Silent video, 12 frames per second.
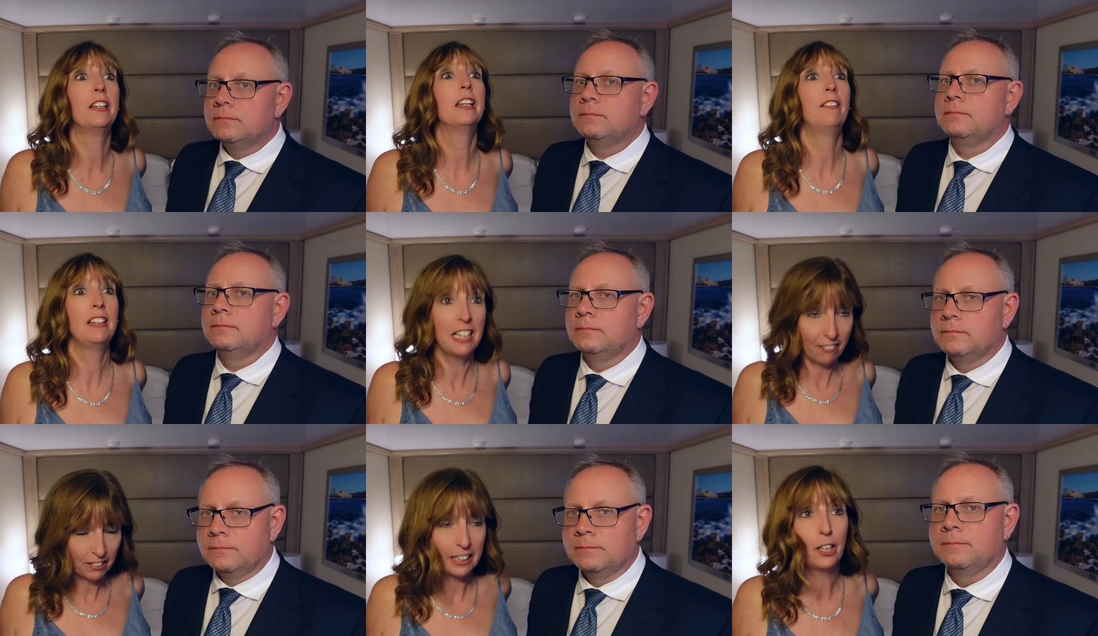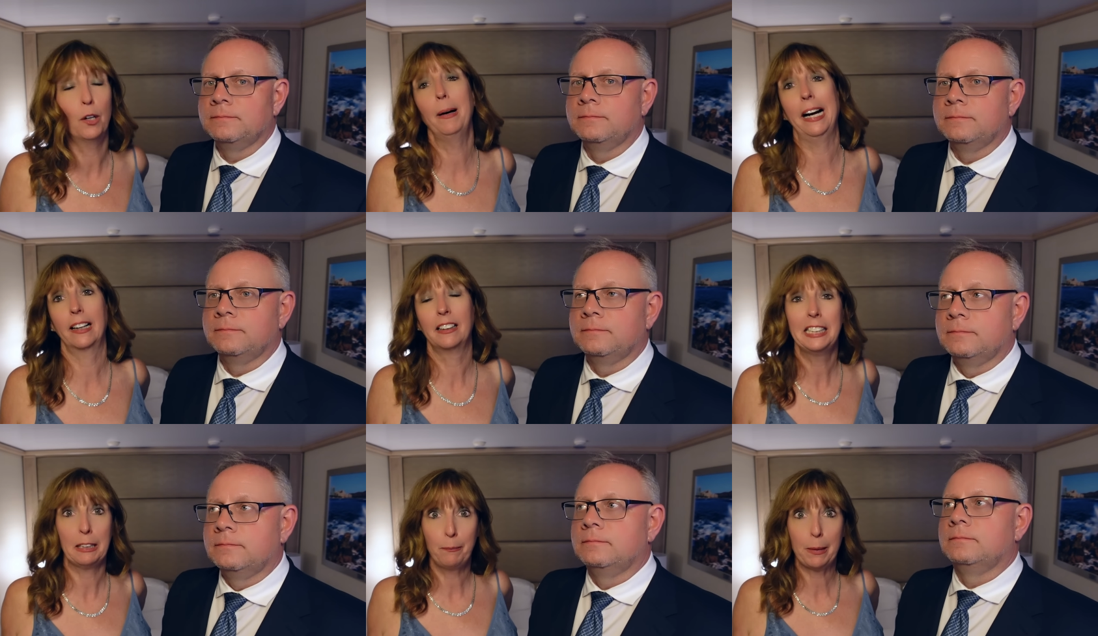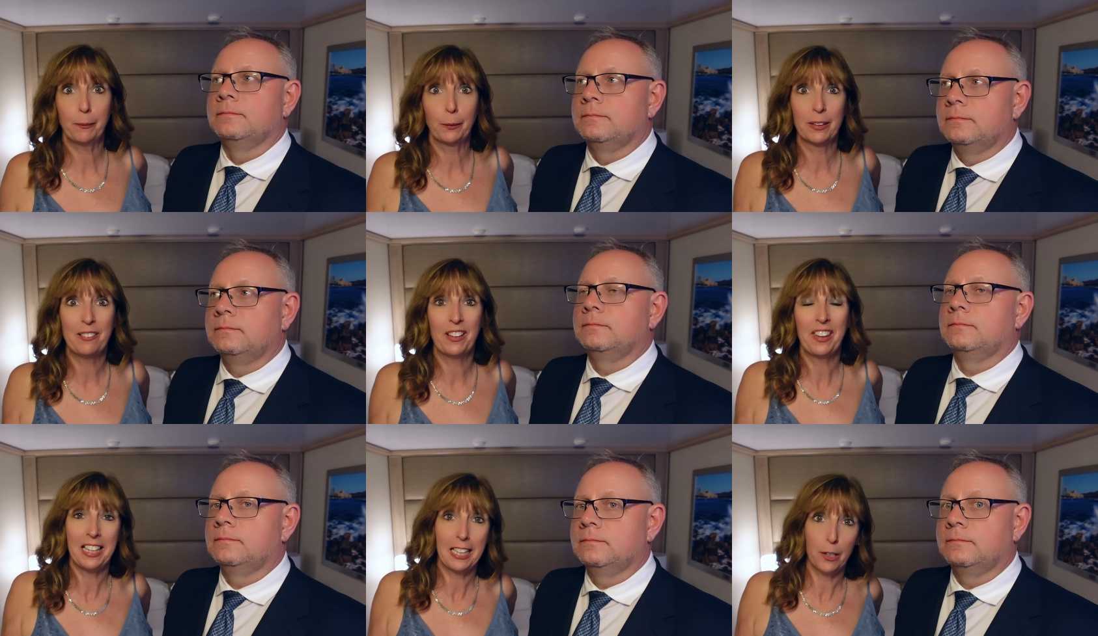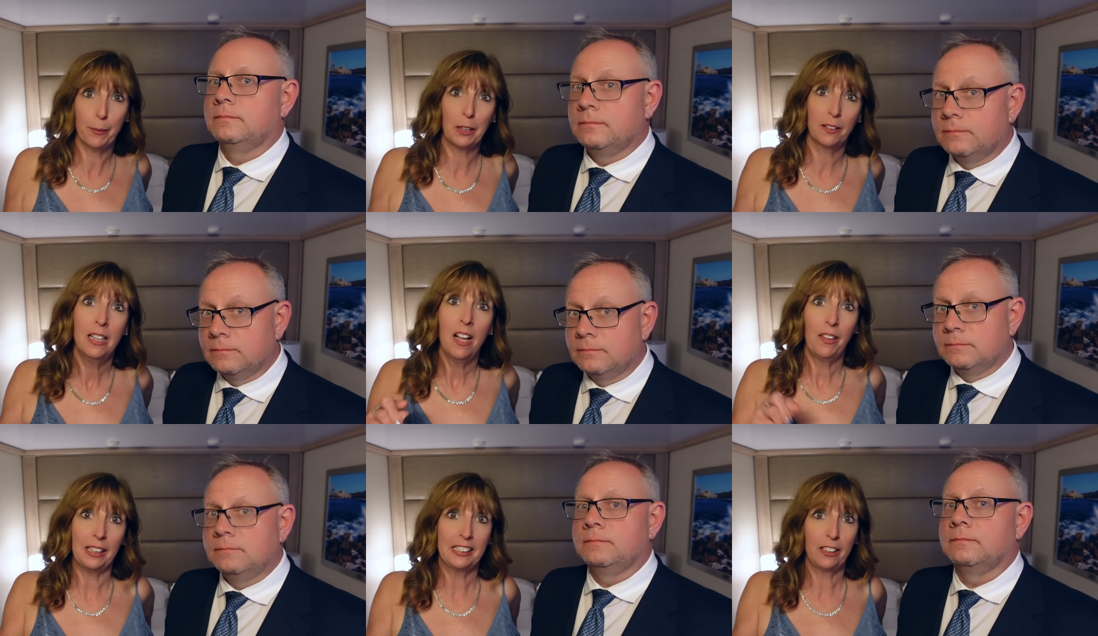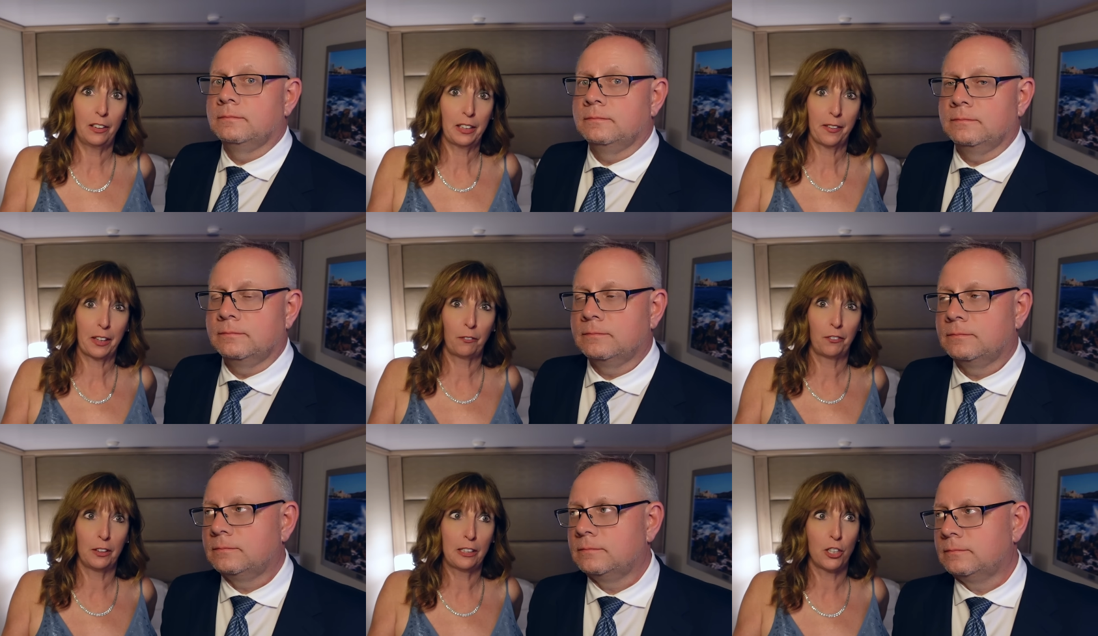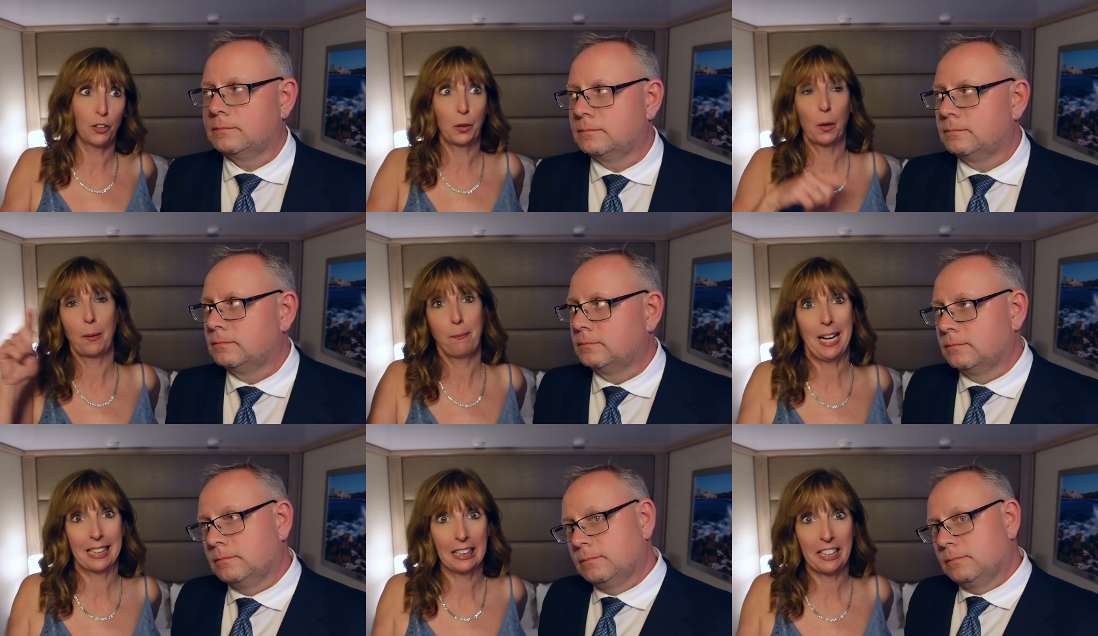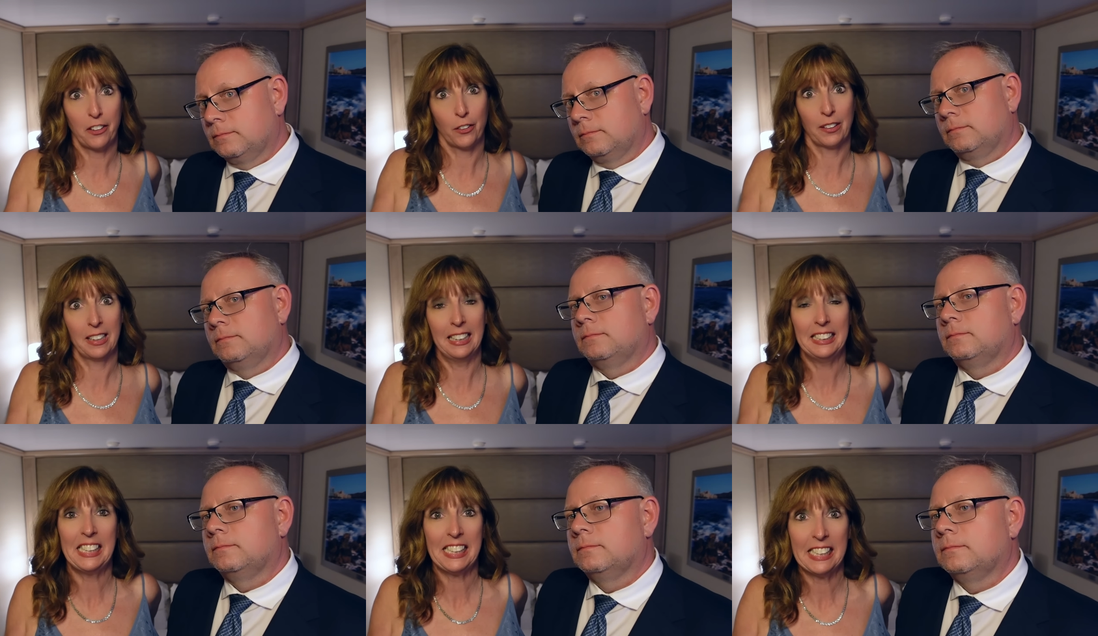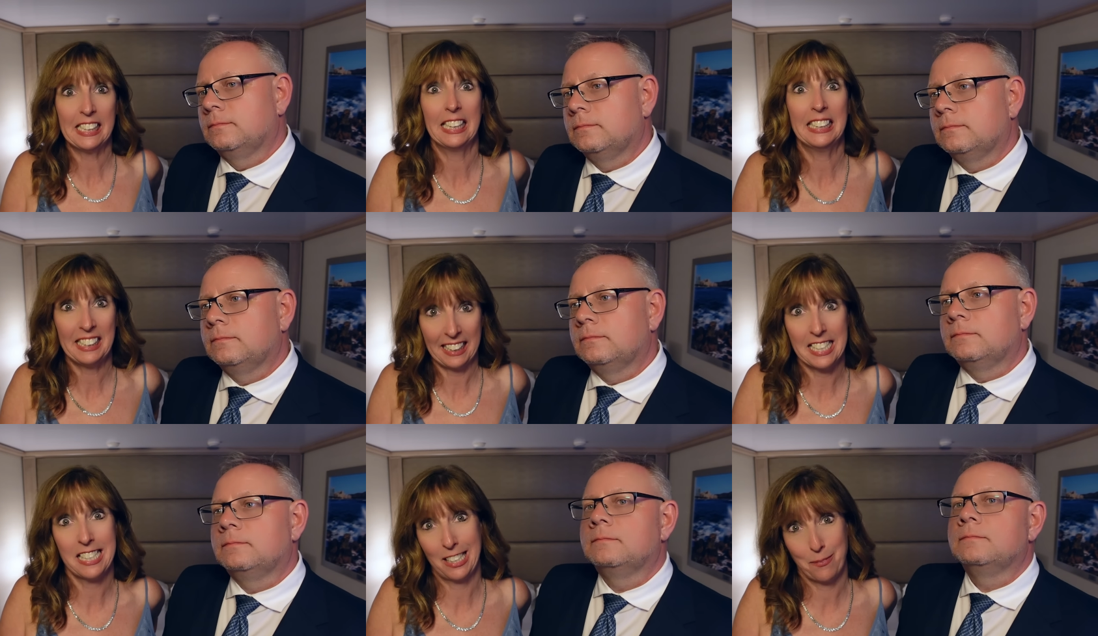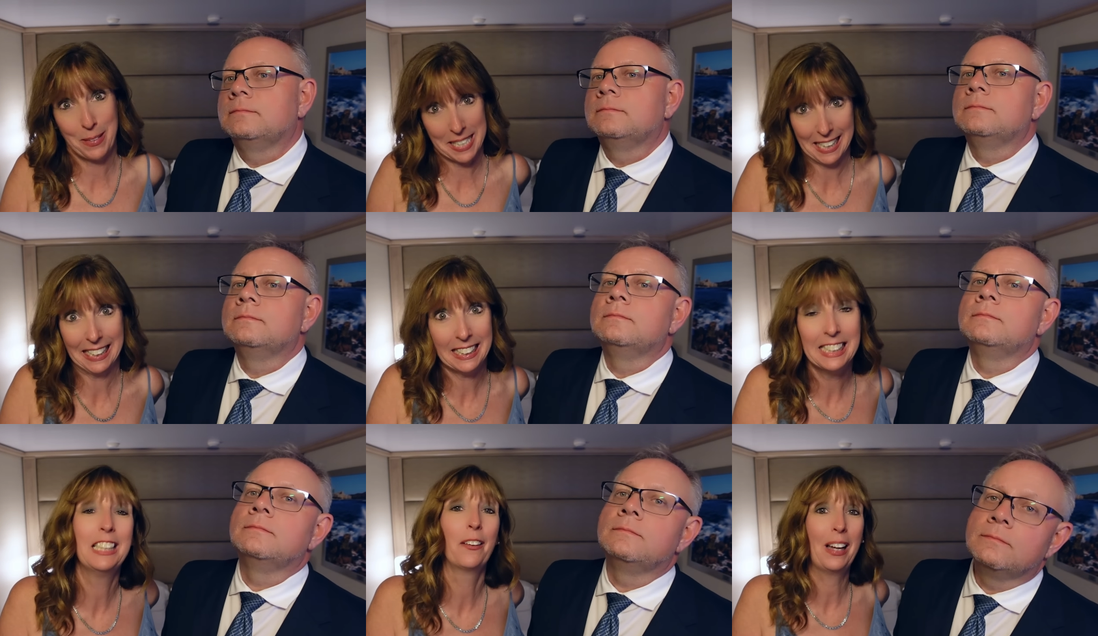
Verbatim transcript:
Speaker 1: They would definitely go back. Some people were even thinking about that saw it at the first show, going back later and seeing it a second time tonight. So